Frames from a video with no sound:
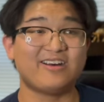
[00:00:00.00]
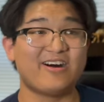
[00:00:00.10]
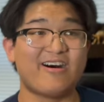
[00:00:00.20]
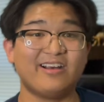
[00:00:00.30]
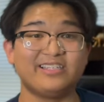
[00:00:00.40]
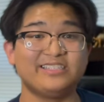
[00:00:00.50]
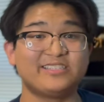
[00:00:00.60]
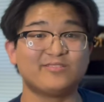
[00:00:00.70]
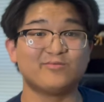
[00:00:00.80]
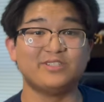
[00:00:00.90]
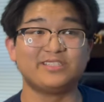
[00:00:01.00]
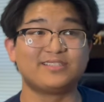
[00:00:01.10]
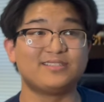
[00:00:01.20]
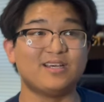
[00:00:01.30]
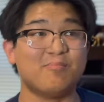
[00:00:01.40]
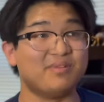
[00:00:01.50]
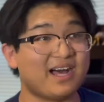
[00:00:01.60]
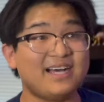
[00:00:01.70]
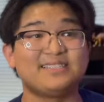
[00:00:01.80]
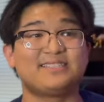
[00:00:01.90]
August was a
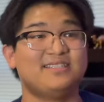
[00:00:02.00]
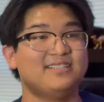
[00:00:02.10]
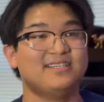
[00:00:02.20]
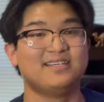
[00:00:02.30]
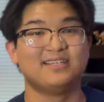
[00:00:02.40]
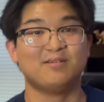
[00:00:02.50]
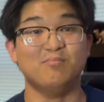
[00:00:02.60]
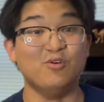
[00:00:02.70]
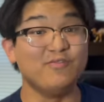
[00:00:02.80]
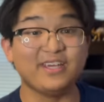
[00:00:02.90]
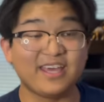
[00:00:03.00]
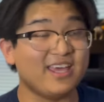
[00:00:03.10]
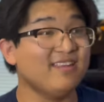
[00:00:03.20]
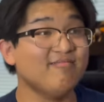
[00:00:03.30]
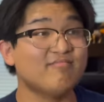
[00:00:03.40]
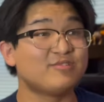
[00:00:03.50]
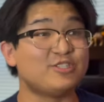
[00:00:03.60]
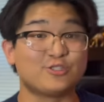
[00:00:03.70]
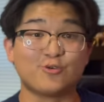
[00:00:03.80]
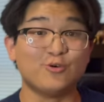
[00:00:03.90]
blast. Moving in to
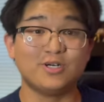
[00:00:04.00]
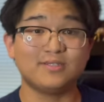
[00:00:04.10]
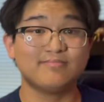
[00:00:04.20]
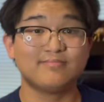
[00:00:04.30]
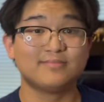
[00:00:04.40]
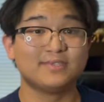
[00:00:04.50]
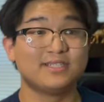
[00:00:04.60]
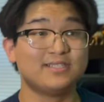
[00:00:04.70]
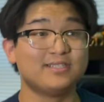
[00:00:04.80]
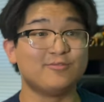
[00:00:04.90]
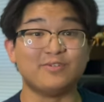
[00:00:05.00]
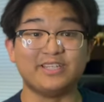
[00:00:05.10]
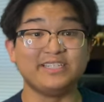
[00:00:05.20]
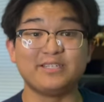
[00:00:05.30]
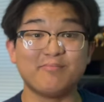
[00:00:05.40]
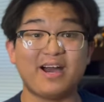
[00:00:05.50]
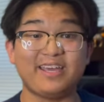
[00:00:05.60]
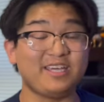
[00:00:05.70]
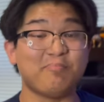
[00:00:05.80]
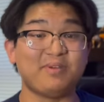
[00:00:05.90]
school, releasing my
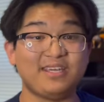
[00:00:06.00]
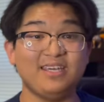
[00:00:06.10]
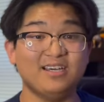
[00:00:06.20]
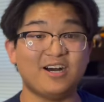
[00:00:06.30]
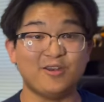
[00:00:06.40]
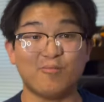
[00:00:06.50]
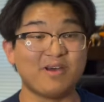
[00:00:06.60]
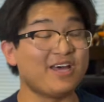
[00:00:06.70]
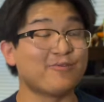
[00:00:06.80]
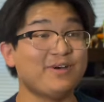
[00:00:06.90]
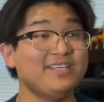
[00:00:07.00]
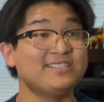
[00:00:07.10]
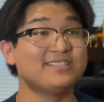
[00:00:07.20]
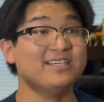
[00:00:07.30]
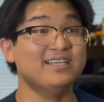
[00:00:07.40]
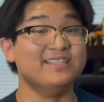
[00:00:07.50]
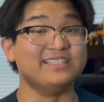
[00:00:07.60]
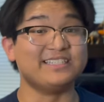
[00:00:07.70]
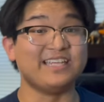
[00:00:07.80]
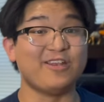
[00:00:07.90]
EP, Unknown Pathways,
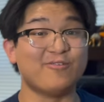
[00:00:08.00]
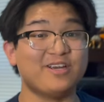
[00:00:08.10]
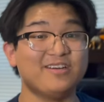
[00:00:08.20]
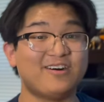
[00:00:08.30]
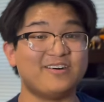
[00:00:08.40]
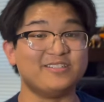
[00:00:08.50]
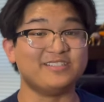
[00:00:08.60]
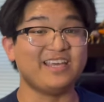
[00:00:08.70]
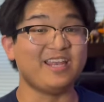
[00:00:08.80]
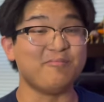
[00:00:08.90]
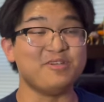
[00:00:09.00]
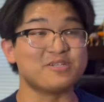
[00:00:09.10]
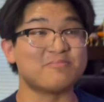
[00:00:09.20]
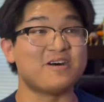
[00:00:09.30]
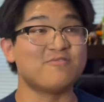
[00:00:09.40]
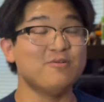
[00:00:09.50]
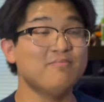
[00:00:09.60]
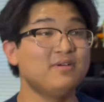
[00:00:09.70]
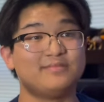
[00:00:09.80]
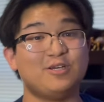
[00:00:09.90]
listen anywhere on any music platform.
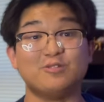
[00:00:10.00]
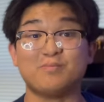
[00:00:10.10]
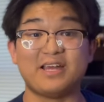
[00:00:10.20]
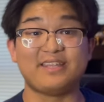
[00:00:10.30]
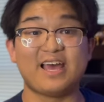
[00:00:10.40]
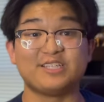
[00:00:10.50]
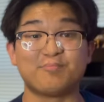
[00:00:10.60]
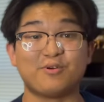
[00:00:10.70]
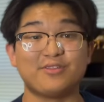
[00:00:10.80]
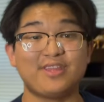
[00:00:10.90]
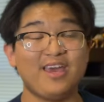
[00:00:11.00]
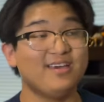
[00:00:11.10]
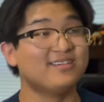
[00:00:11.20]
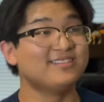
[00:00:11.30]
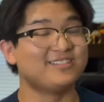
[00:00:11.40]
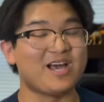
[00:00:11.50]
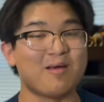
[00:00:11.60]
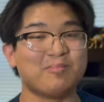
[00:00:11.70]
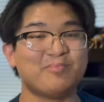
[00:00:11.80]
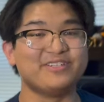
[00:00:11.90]
It was my dad's birthday. So
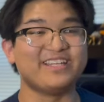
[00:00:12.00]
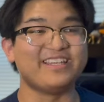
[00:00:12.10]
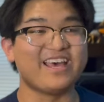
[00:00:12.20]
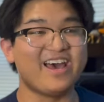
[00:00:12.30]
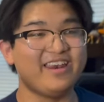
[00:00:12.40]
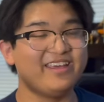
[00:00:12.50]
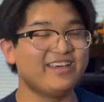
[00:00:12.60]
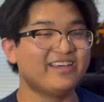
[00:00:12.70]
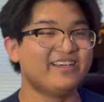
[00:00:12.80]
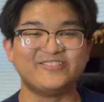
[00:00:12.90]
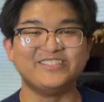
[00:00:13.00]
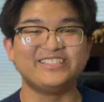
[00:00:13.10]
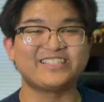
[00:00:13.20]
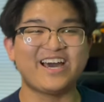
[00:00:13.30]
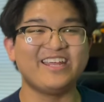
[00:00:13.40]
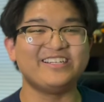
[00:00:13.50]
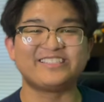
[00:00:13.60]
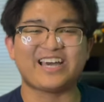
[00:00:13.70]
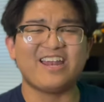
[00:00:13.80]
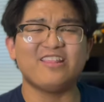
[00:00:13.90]
happy birthday, dad. We're just kind of, it's
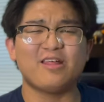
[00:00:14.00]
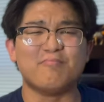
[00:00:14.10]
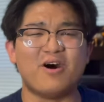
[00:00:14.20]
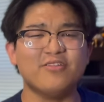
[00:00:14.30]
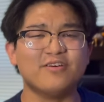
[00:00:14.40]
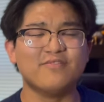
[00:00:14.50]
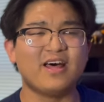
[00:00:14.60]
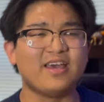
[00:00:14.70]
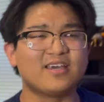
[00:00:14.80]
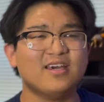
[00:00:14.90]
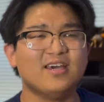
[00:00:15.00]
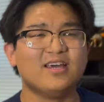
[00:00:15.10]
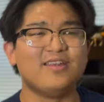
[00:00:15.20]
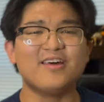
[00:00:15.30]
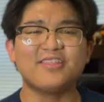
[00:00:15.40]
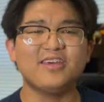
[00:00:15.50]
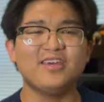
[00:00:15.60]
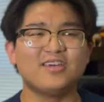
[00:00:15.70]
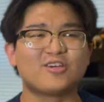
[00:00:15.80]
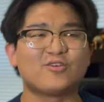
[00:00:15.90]
kind of the month of like
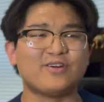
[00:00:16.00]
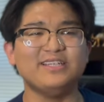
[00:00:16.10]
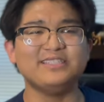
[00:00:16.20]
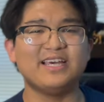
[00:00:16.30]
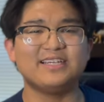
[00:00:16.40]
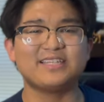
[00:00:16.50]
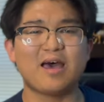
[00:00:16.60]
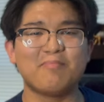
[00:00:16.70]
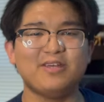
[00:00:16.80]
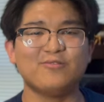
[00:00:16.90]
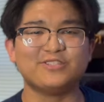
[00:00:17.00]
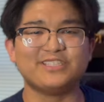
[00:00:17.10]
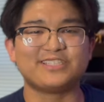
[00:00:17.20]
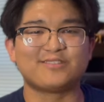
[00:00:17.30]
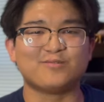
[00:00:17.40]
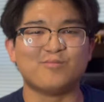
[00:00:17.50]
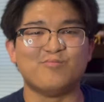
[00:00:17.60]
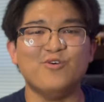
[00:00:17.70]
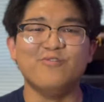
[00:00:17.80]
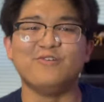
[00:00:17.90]
nothing crazy has happened. We're just
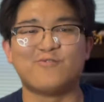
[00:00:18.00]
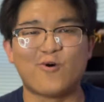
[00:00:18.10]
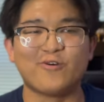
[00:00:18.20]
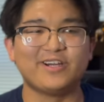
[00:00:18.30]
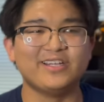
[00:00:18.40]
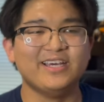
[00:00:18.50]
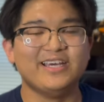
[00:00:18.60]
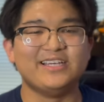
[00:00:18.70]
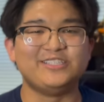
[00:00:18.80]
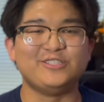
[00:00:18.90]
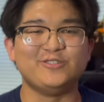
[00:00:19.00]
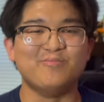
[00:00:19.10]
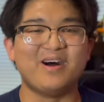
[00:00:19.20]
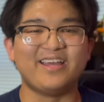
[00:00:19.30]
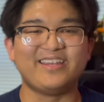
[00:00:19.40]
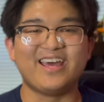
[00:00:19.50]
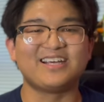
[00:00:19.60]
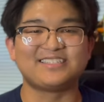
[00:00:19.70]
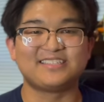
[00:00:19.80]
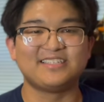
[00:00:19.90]
moving forward into my
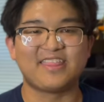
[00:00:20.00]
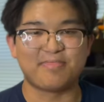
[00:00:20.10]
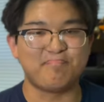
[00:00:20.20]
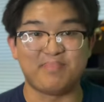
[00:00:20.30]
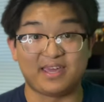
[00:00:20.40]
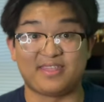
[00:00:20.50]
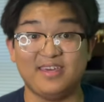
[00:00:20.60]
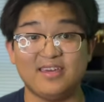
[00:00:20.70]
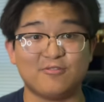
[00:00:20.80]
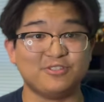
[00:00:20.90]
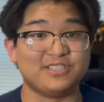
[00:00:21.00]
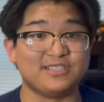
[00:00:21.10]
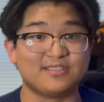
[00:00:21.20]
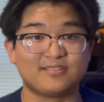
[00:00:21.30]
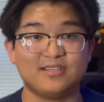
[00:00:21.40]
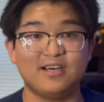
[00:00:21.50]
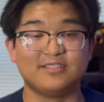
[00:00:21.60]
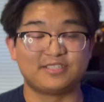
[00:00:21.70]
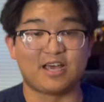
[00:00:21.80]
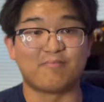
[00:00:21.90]
next big thing, which is
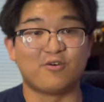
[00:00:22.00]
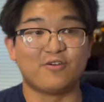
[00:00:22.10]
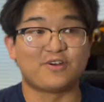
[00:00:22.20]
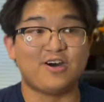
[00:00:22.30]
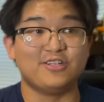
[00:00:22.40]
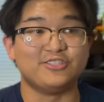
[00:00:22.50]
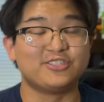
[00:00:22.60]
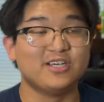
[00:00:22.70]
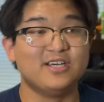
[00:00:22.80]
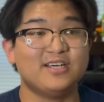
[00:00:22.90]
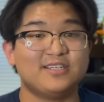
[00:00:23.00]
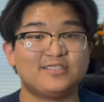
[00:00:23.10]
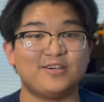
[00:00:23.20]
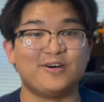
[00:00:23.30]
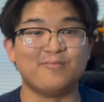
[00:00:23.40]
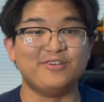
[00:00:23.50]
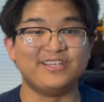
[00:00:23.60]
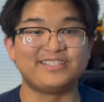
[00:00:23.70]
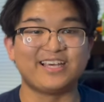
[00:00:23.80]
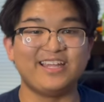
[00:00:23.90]
sophomore of college. So I'm really
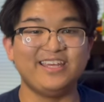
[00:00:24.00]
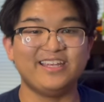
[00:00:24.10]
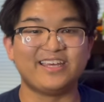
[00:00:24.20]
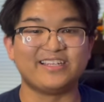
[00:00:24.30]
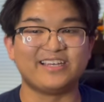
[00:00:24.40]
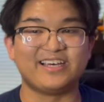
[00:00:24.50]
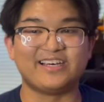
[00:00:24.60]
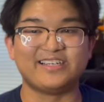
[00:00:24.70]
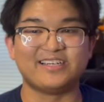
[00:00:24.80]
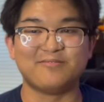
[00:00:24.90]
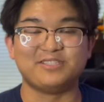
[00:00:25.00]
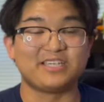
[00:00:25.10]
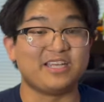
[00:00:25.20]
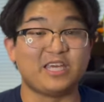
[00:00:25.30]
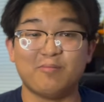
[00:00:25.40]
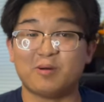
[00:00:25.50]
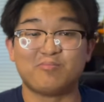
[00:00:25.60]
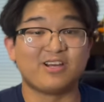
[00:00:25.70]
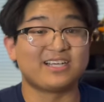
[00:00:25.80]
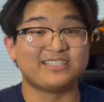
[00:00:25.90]
excited and uh, I'm just going to keep on
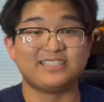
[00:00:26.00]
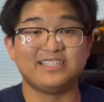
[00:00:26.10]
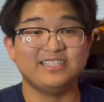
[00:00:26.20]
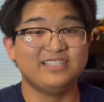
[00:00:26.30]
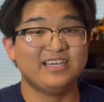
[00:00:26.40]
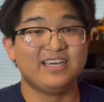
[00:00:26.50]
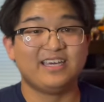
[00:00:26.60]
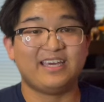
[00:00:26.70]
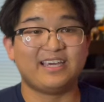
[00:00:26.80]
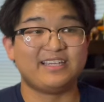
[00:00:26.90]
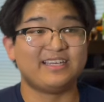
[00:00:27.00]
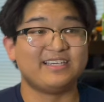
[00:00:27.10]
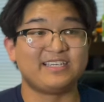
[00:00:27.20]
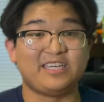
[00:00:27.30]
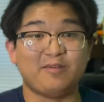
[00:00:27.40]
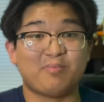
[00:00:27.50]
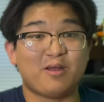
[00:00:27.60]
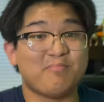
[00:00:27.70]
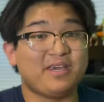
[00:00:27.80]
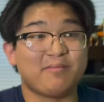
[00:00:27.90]
practicing and uh, keep
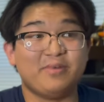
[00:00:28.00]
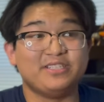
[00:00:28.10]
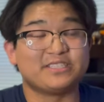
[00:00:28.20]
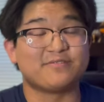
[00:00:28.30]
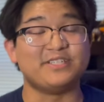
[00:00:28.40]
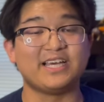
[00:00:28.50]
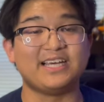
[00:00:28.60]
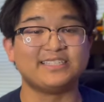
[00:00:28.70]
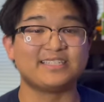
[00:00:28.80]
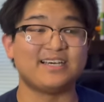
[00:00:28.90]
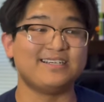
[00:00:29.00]
on making music for you guys.